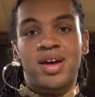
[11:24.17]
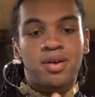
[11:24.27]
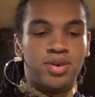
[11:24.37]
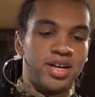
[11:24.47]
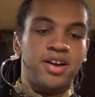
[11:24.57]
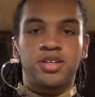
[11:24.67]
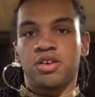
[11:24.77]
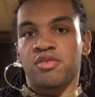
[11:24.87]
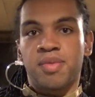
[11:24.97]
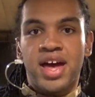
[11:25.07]
I don't want to carry 2
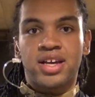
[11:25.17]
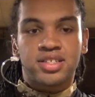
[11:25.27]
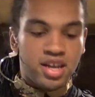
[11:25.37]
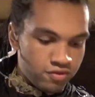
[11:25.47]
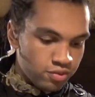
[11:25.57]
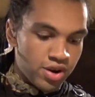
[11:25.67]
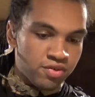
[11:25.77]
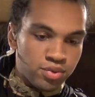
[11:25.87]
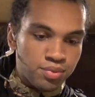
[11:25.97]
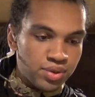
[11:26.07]
different mags and have 3 of
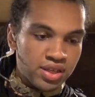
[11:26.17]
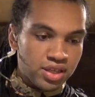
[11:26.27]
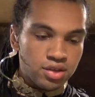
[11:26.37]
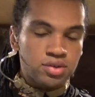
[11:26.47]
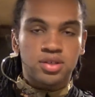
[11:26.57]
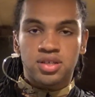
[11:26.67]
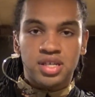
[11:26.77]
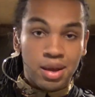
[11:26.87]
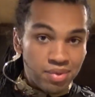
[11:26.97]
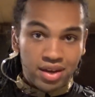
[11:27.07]
them completely useless
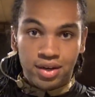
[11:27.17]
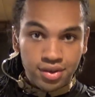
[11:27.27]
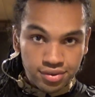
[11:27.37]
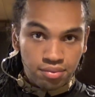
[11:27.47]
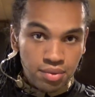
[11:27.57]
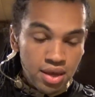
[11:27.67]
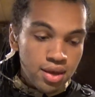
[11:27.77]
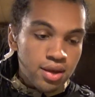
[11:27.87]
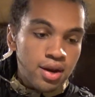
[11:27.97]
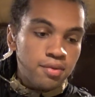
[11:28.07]
because I'm not going to use them,
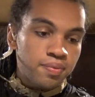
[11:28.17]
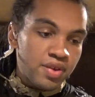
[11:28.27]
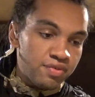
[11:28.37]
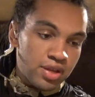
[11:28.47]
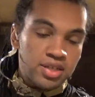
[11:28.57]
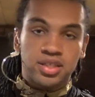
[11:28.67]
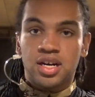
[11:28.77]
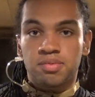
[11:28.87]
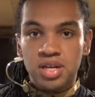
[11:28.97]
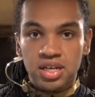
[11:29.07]
you know, if he doesn't
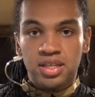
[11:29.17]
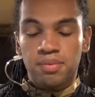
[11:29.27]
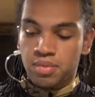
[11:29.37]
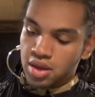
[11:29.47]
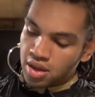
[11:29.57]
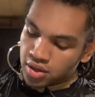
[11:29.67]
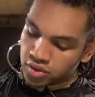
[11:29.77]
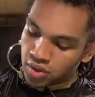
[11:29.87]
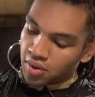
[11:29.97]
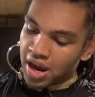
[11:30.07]
end up needing them.
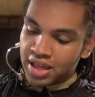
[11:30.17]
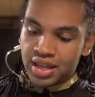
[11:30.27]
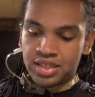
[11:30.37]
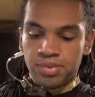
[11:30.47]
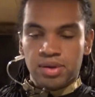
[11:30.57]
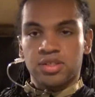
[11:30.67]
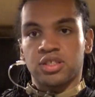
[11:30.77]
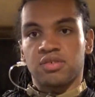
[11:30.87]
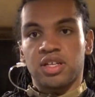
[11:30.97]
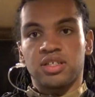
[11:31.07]
So I like to be able
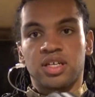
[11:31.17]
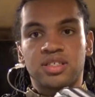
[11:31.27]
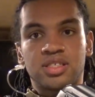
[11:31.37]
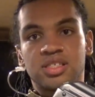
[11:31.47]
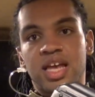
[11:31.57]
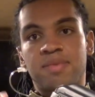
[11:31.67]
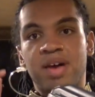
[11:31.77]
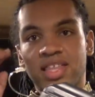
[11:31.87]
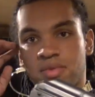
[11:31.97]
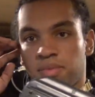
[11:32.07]
just to run the same
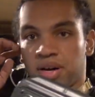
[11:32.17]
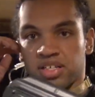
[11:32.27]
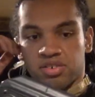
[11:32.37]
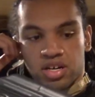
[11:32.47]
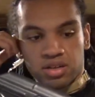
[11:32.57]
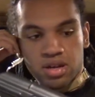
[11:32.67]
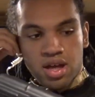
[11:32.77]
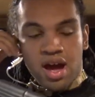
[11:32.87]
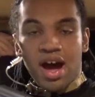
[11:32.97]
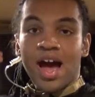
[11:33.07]
mag that my buddy's running.
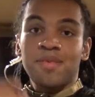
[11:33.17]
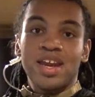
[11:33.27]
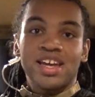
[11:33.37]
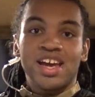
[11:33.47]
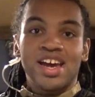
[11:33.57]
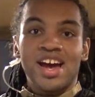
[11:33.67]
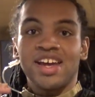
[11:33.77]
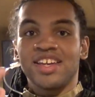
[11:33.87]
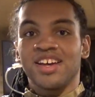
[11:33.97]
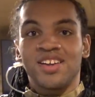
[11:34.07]
I'm an AK
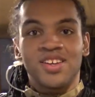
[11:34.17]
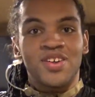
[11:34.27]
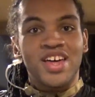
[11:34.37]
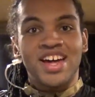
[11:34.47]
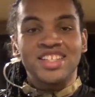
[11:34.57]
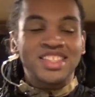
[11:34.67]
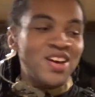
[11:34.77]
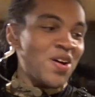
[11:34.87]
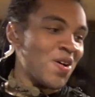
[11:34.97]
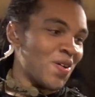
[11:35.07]
guy, y'all know that,
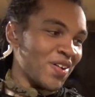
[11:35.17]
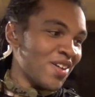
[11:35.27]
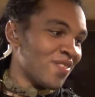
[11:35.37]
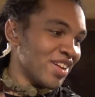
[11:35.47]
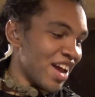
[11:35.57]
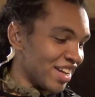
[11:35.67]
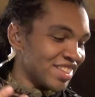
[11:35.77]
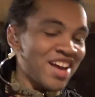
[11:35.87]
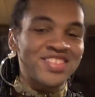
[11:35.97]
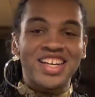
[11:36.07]
so if 9
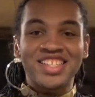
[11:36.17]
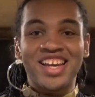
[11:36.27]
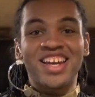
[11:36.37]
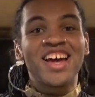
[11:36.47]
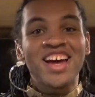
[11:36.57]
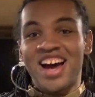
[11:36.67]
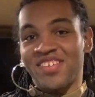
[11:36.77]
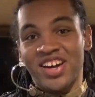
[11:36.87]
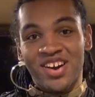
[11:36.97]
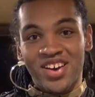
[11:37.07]
times out of 10
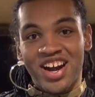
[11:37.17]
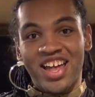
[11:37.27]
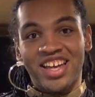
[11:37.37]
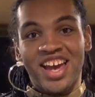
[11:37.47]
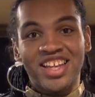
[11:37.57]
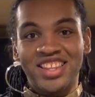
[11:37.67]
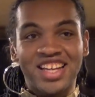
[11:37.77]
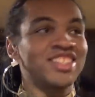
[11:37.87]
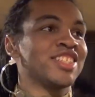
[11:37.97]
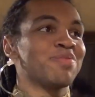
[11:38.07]
I'm going to run an AK,
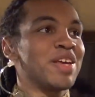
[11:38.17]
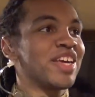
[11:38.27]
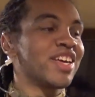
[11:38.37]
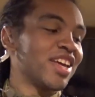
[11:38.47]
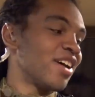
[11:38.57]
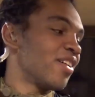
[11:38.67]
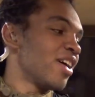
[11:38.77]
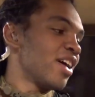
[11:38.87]
that's just me, you know.